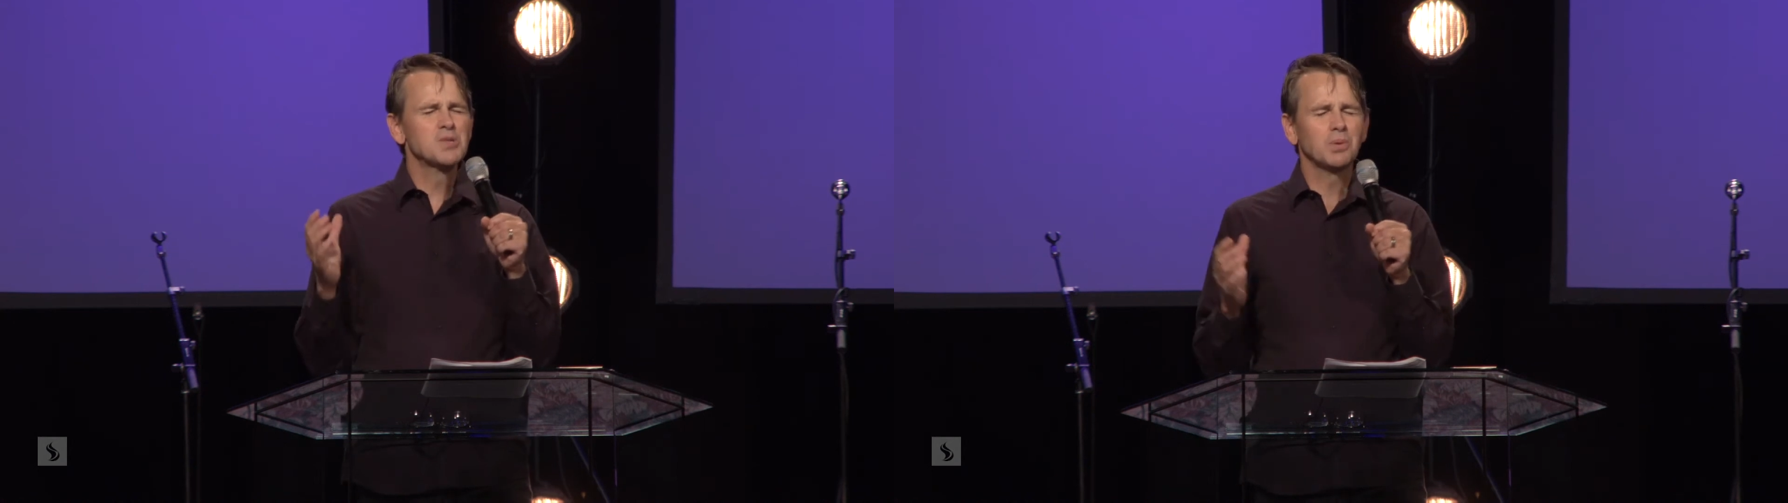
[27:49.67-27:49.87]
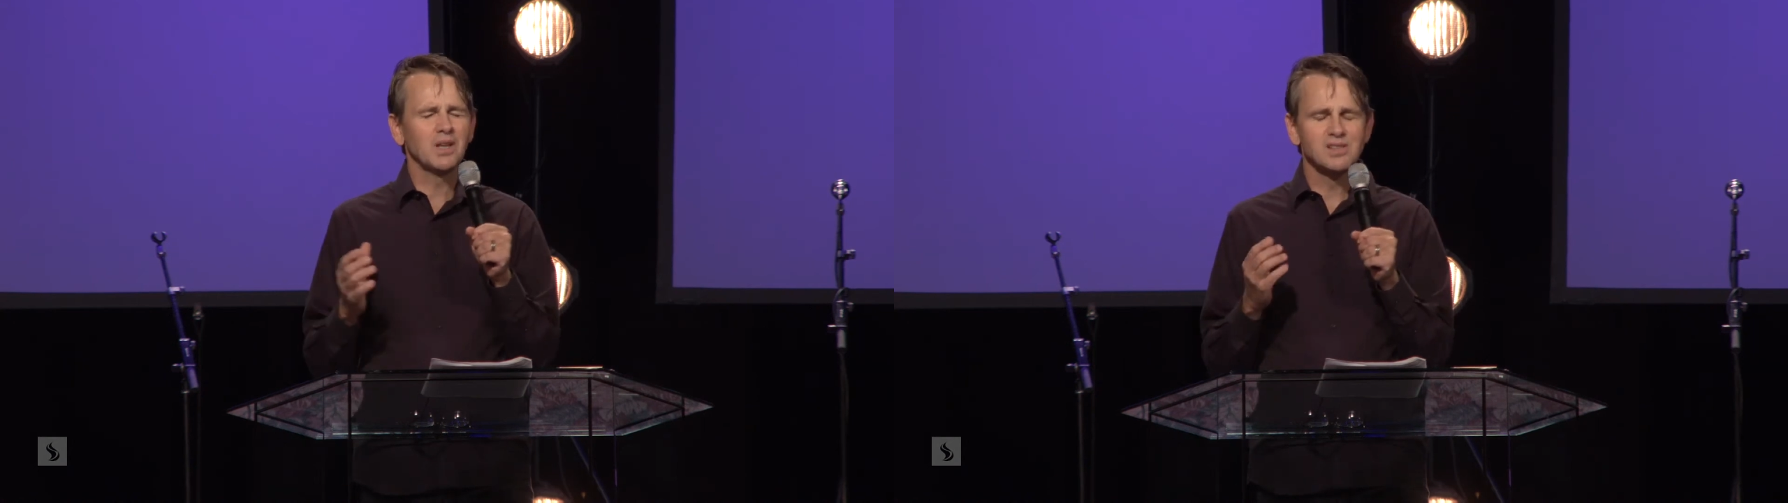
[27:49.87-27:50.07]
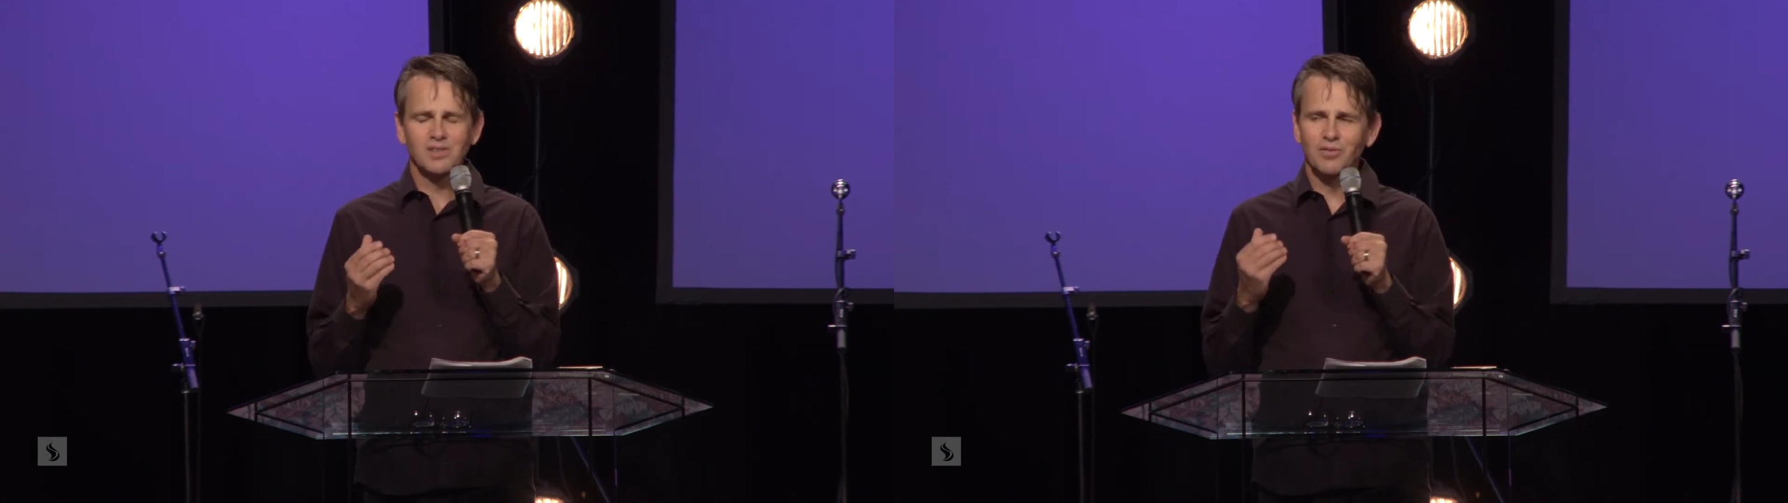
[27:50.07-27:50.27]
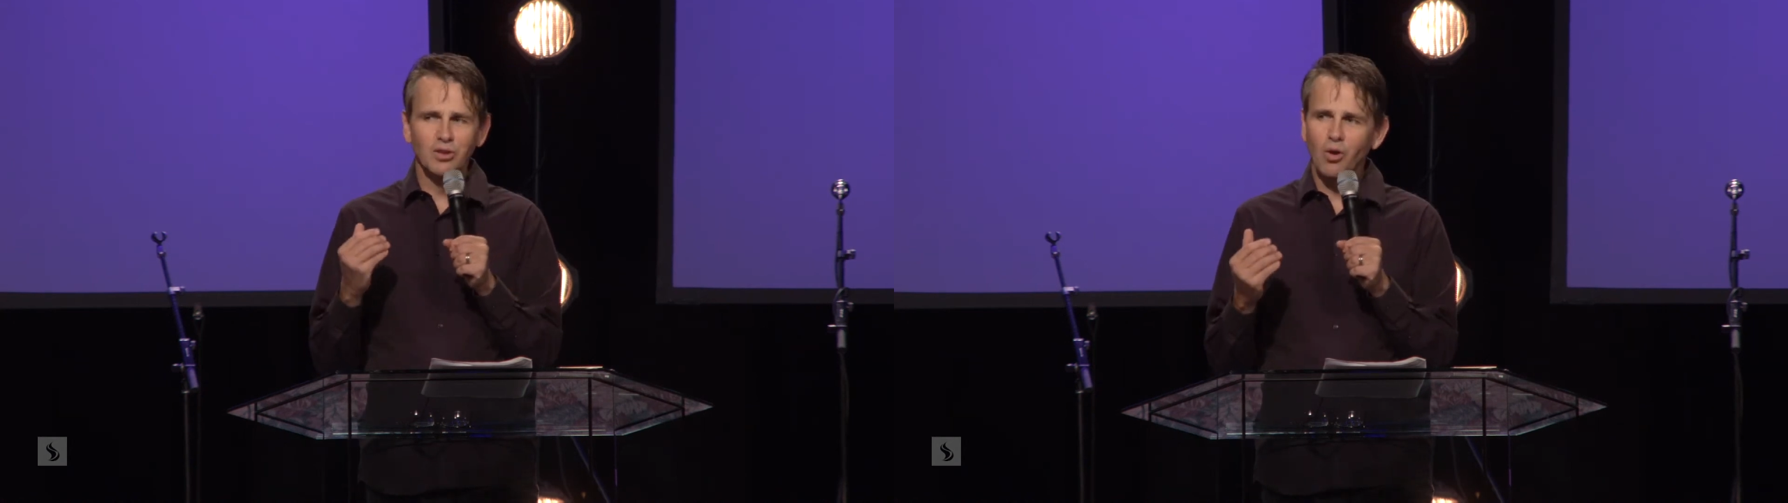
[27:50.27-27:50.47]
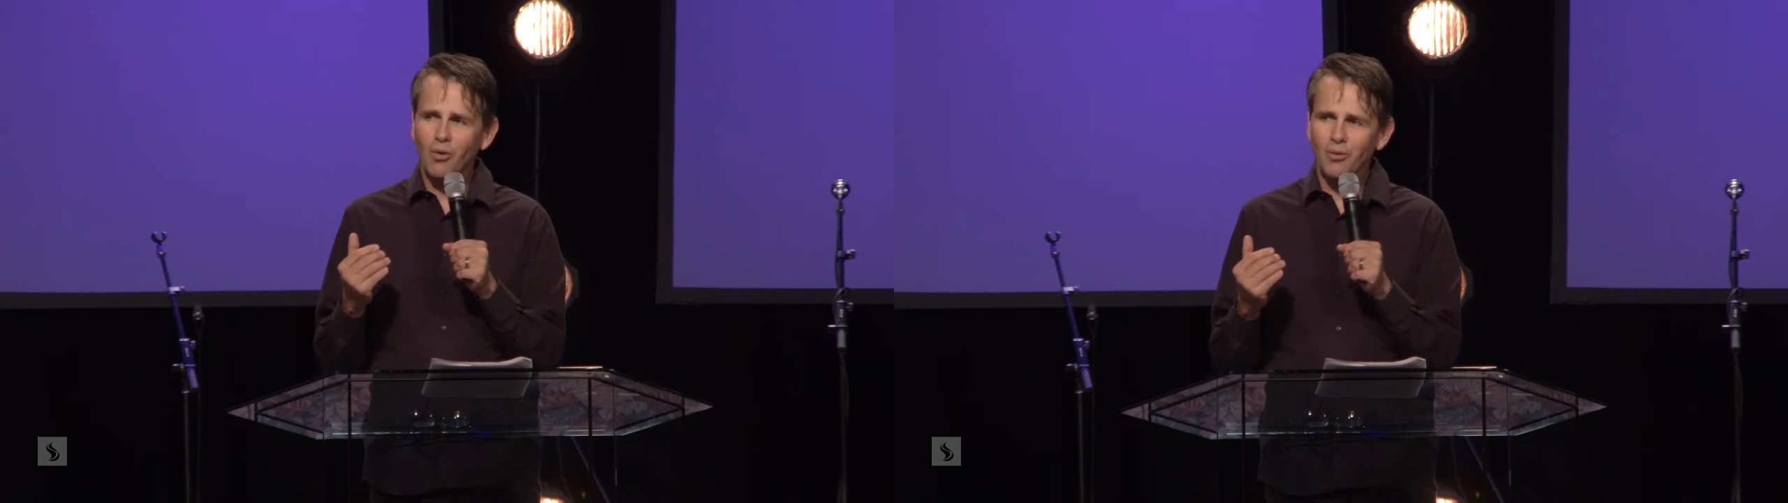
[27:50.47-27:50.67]
place of
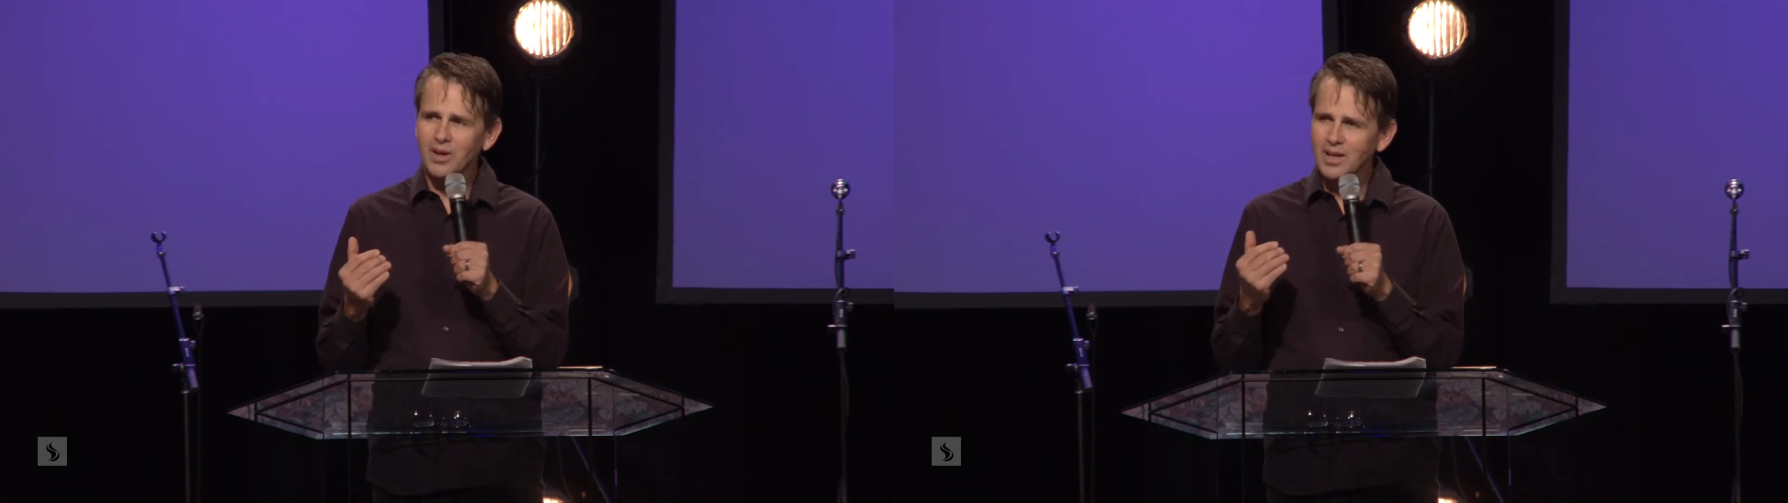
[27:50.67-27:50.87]
glory,